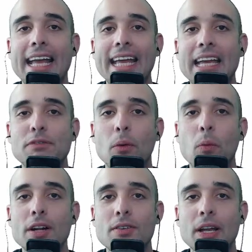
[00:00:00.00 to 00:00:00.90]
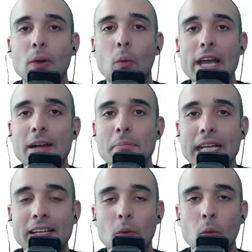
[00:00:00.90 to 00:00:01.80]
If you're wondering, wait a
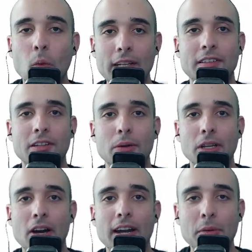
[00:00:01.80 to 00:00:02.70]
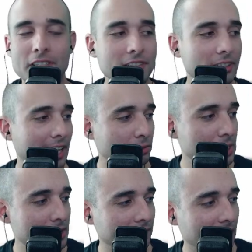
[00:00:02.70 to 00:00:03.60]
minute, what's going on? I was just here last
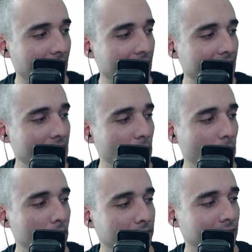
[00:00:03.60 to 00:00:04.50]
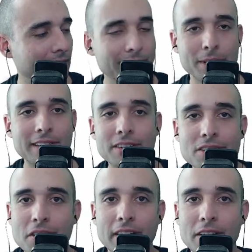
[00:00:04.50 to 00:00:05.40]
week. This guy was a
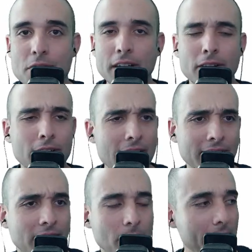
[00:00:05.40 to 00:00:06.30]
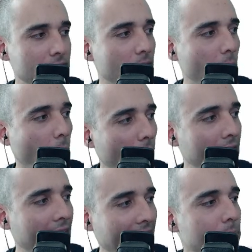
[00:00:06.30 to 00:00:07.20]
researcher and a trainer. Now he's director. What
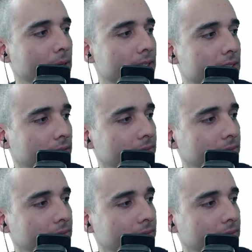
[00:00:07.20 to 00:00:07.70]
happened?